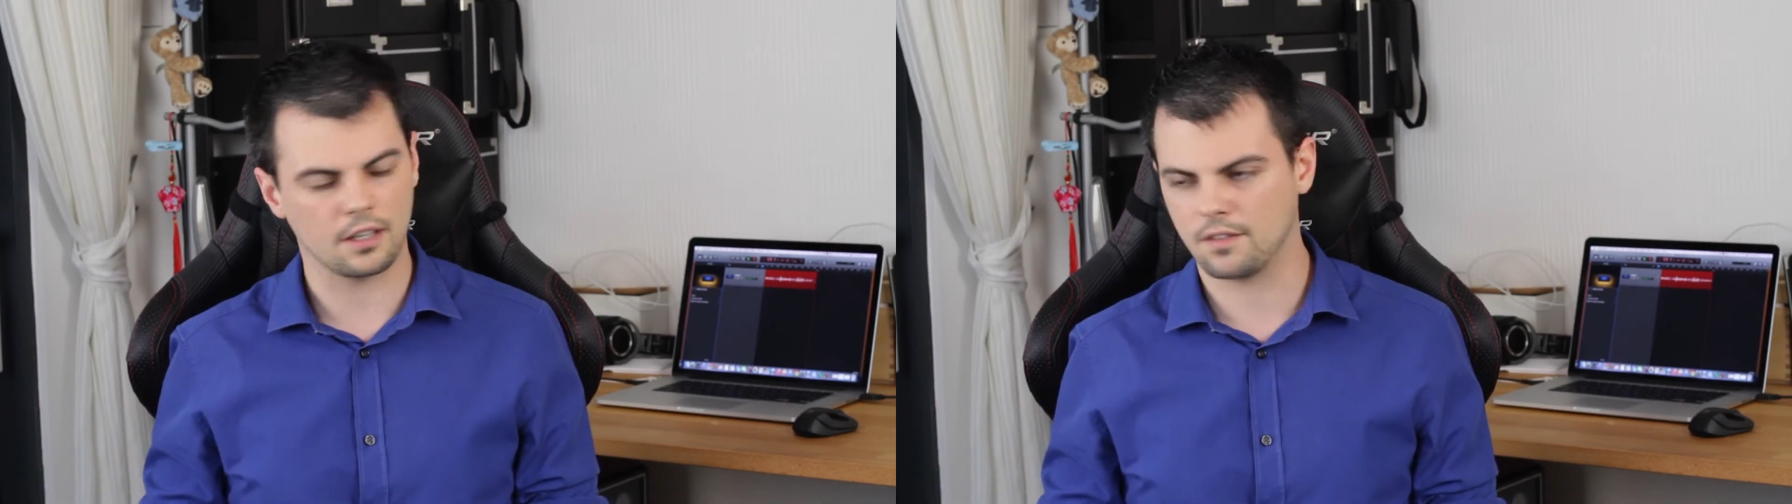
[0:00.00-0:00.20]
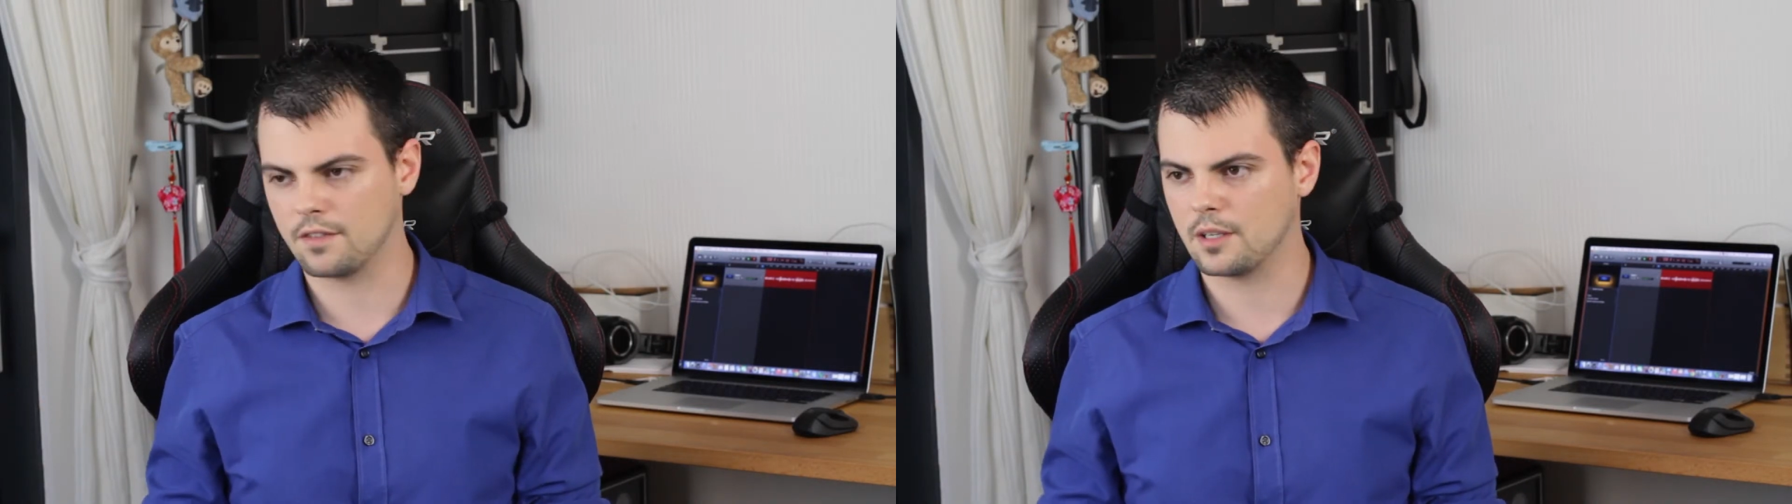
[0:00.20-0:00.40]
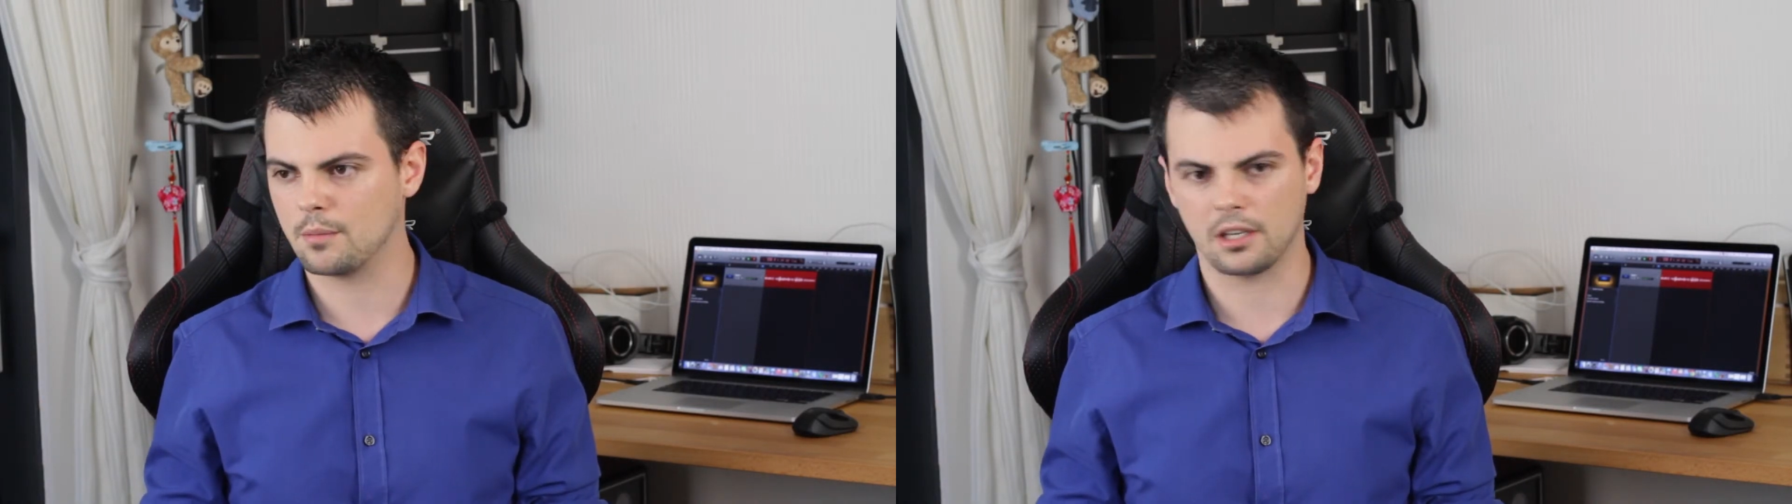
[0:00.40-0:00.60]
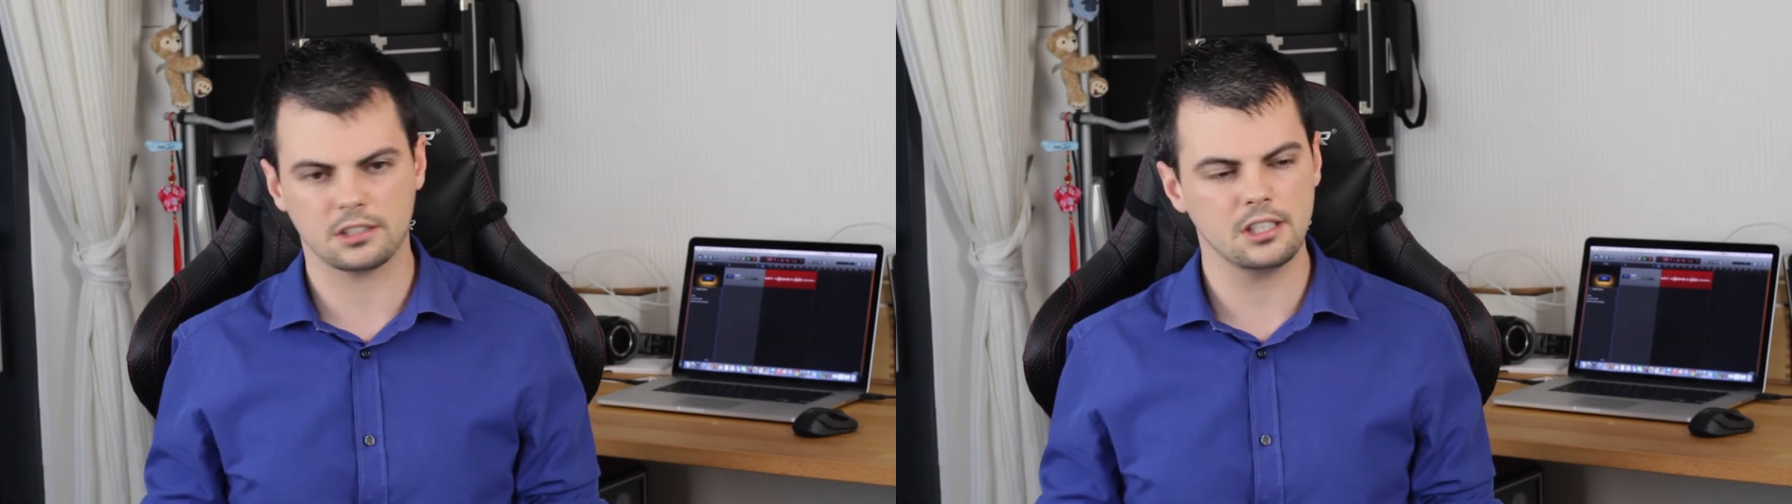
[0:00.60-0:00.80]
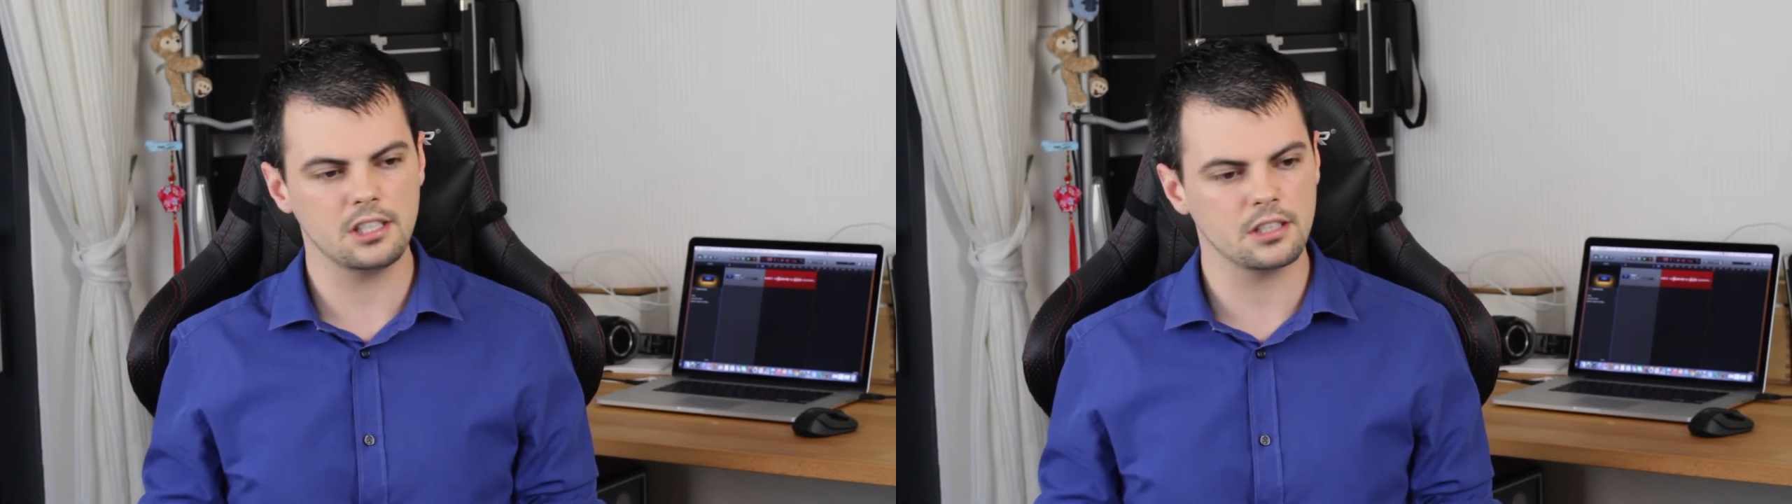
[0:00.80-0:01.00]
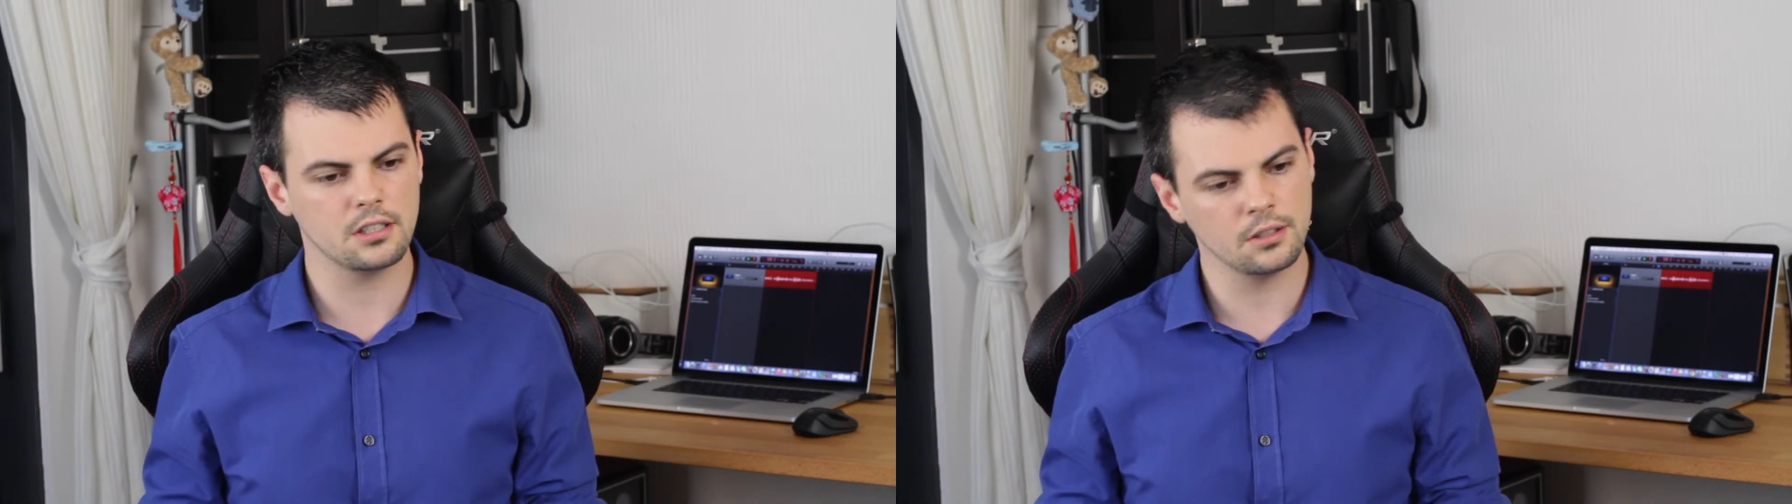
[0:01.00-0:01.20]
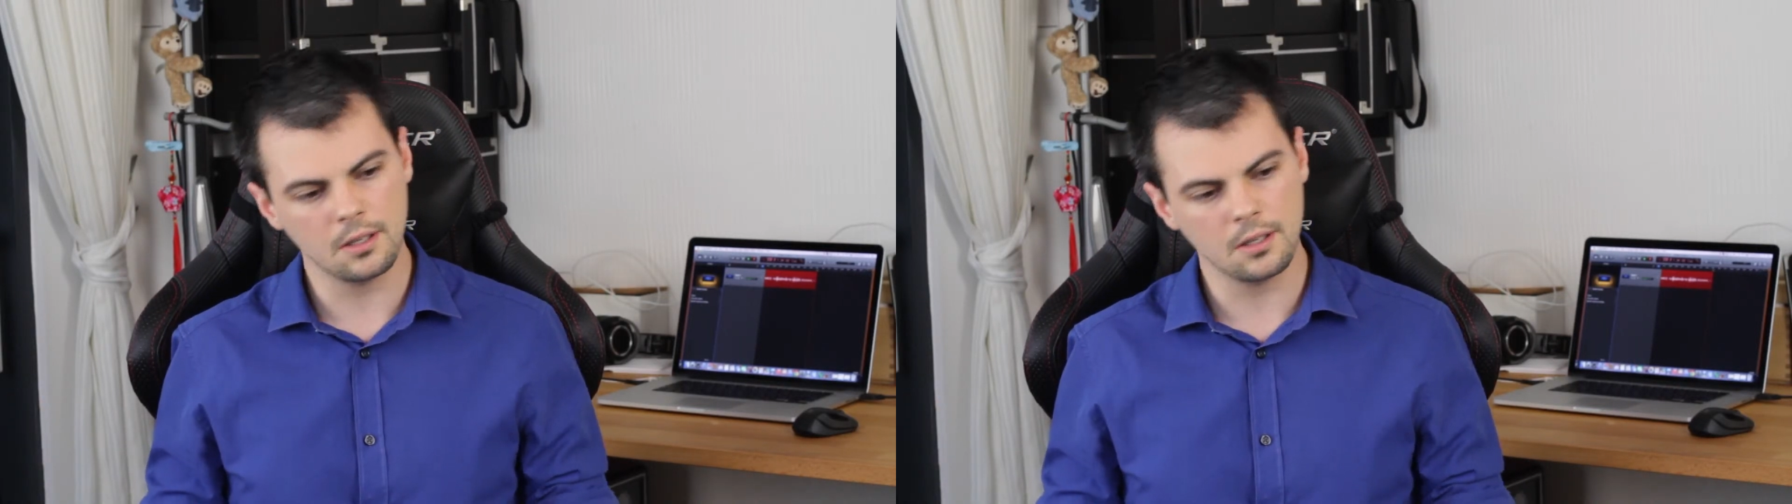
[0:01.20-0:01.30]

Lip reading: at $50 each,